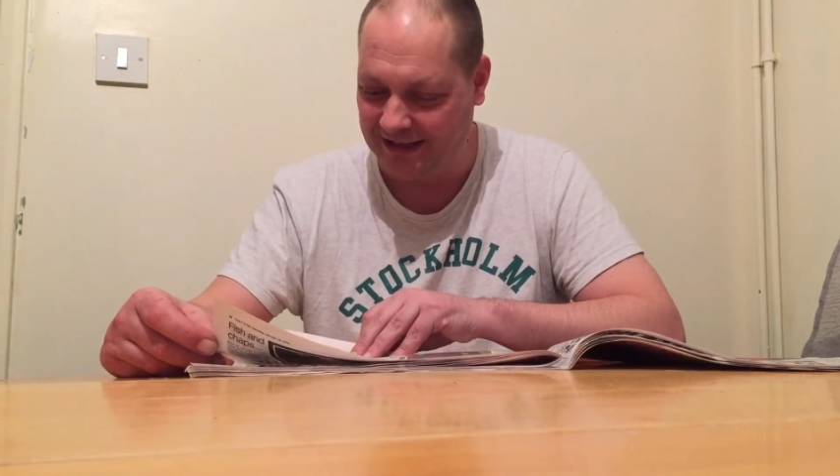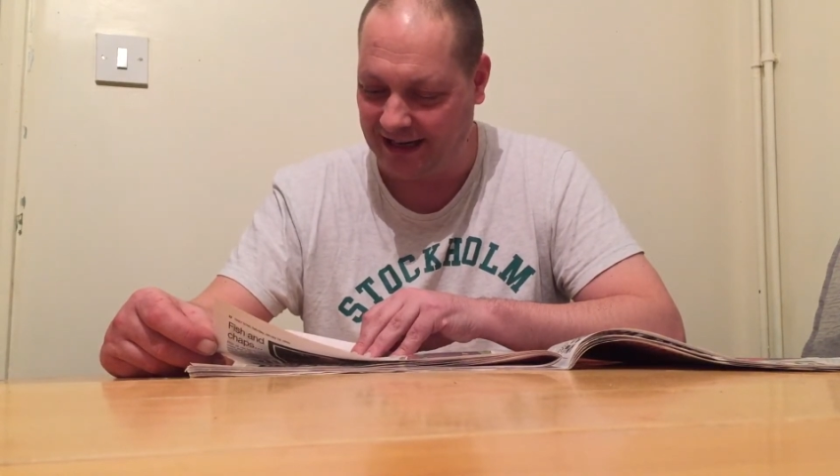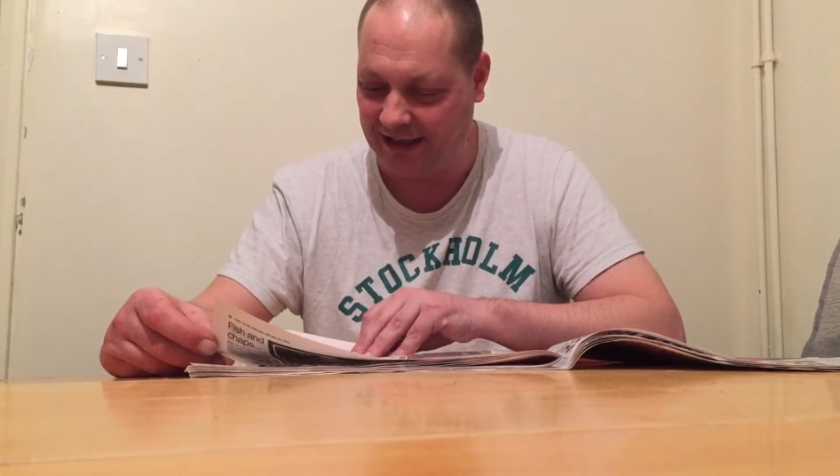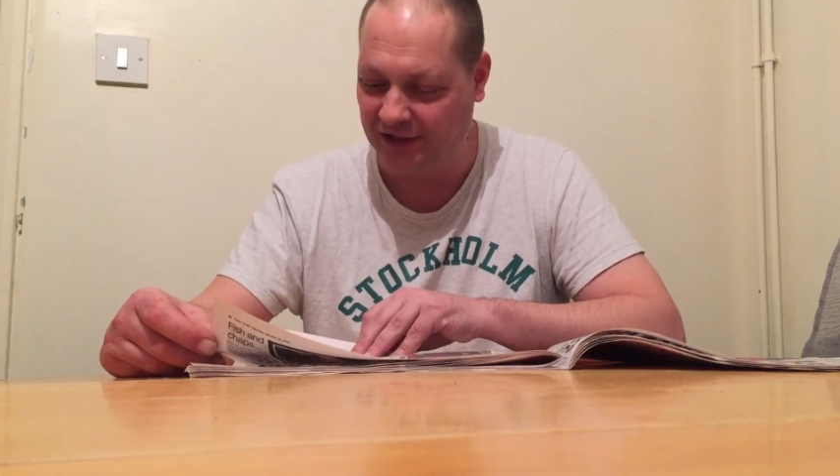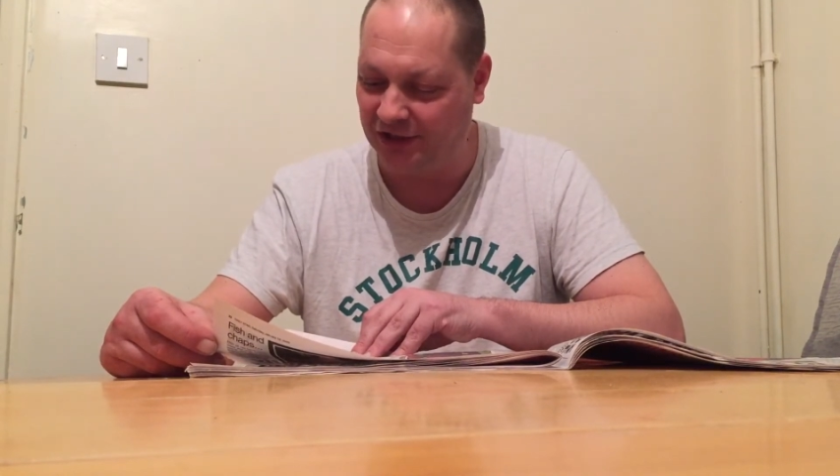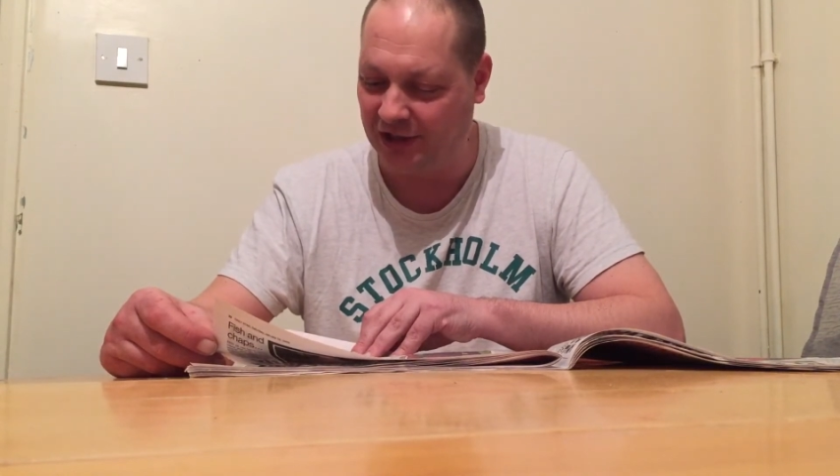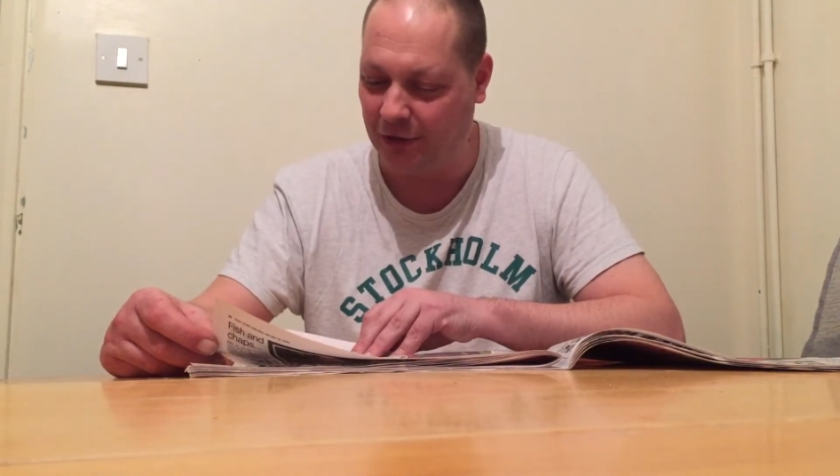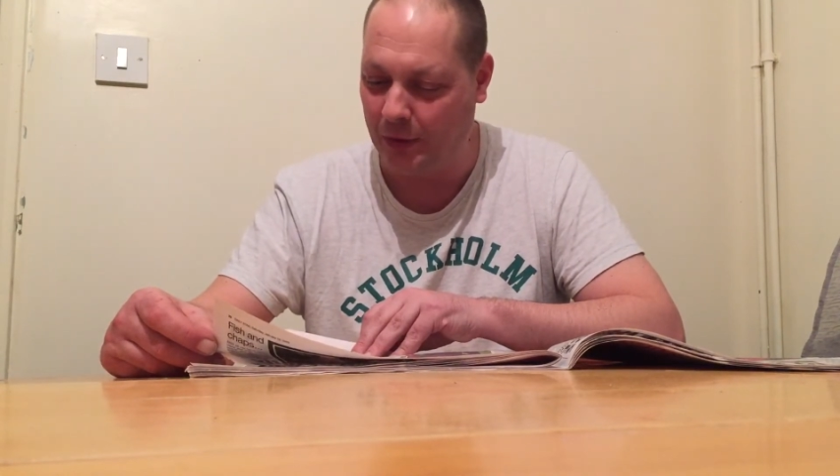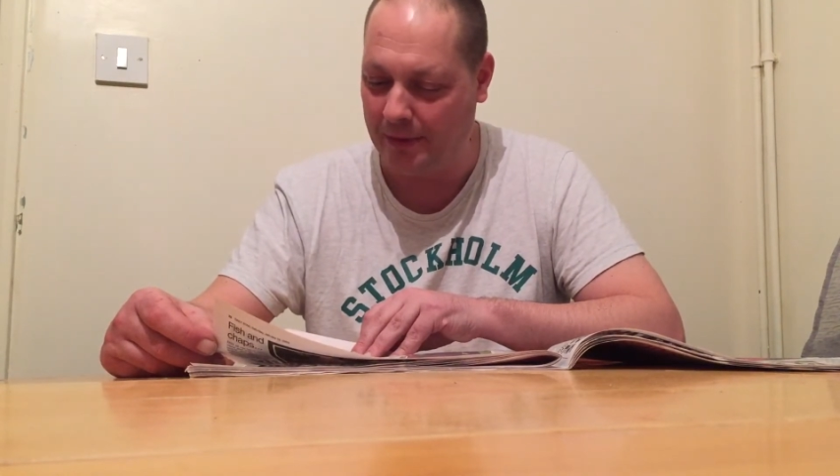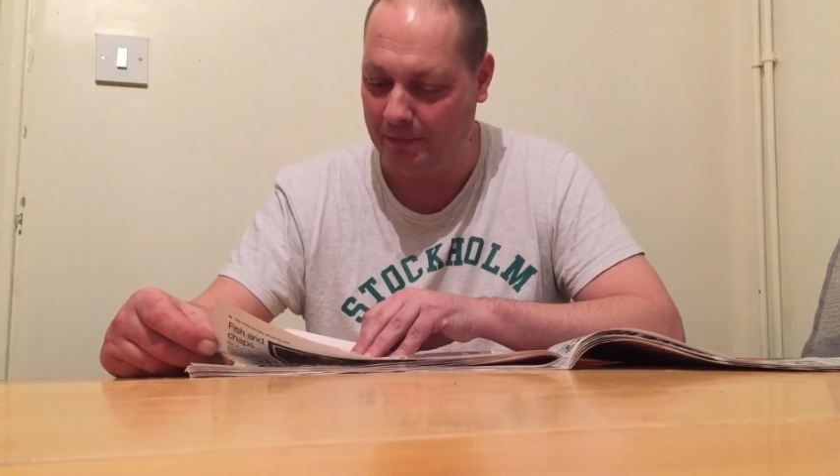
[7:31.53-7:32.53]

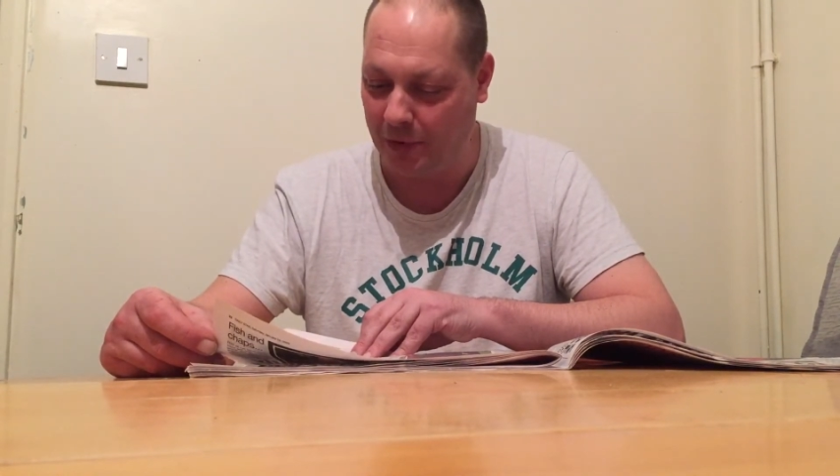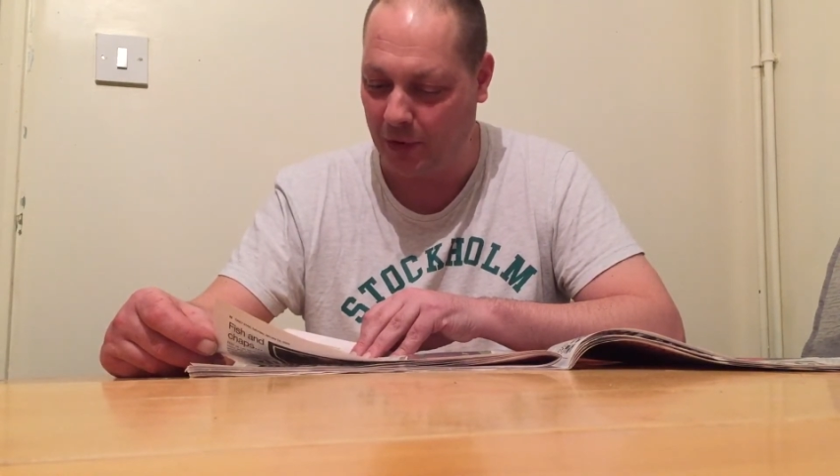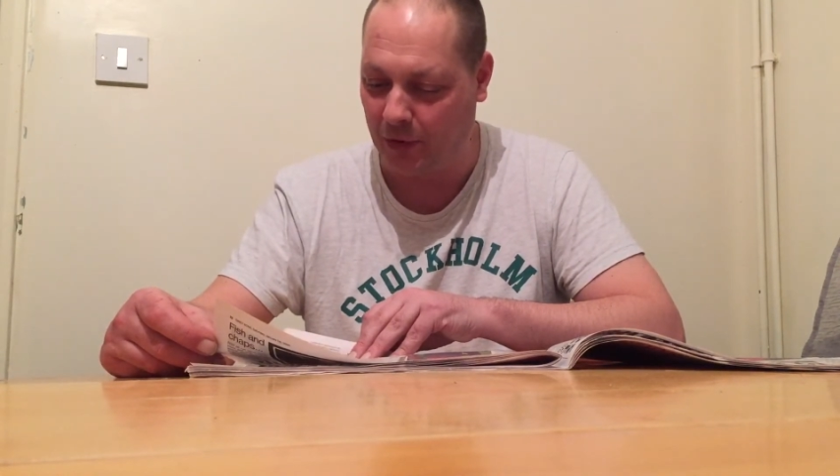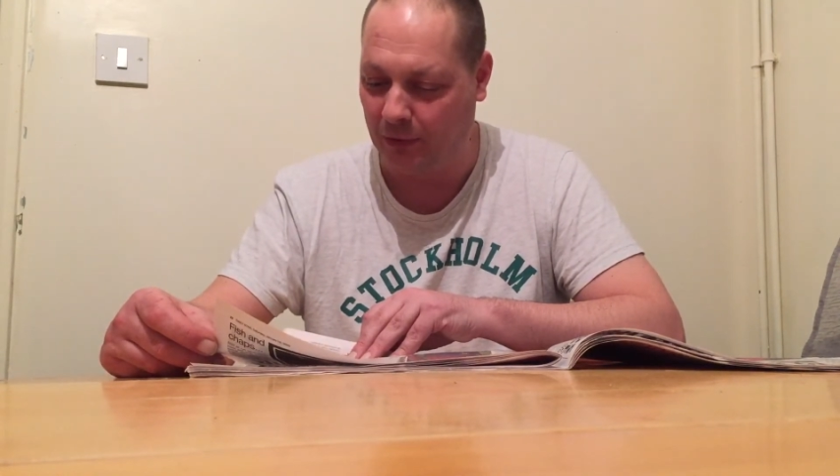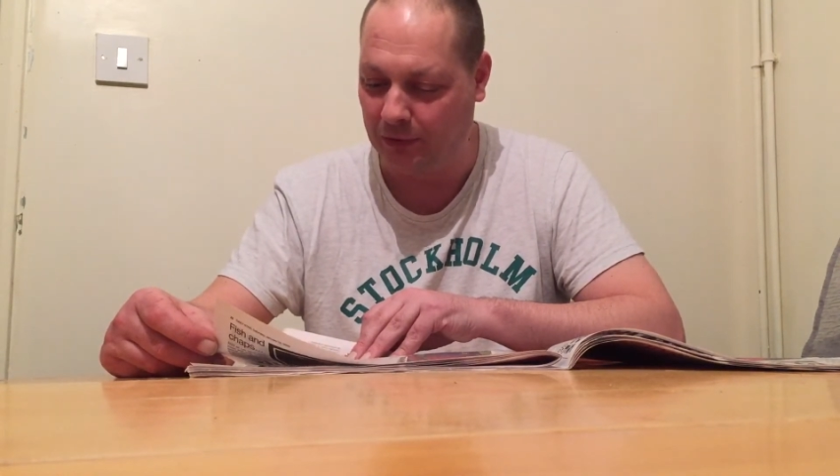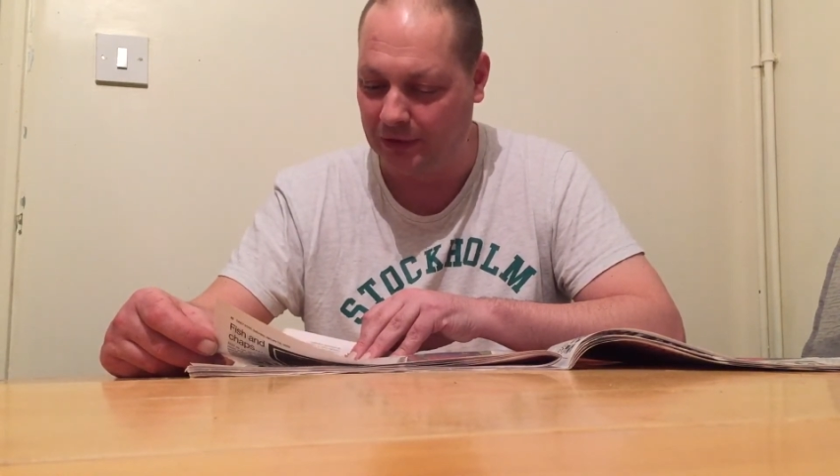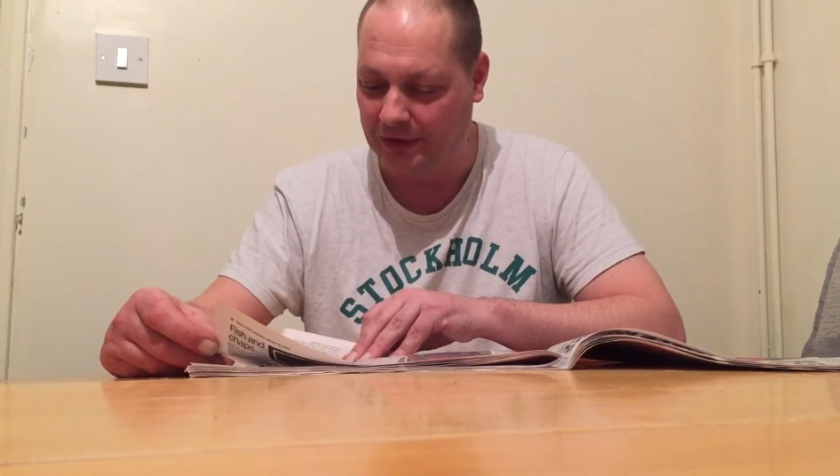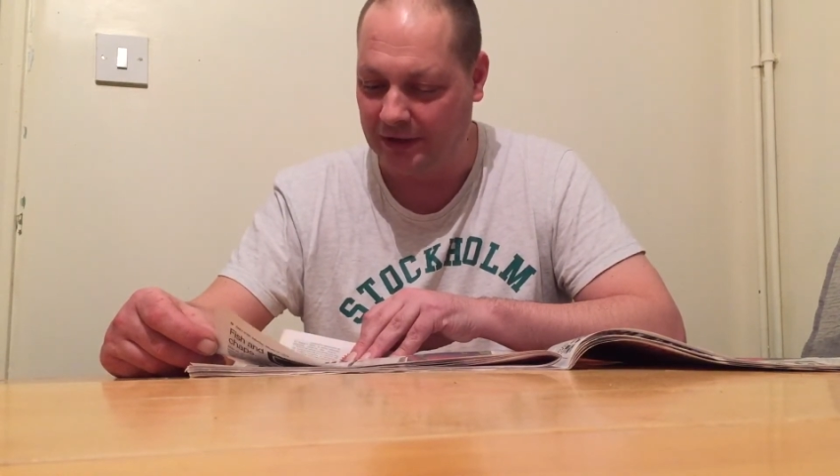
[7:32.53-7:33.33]
Angela Wimble,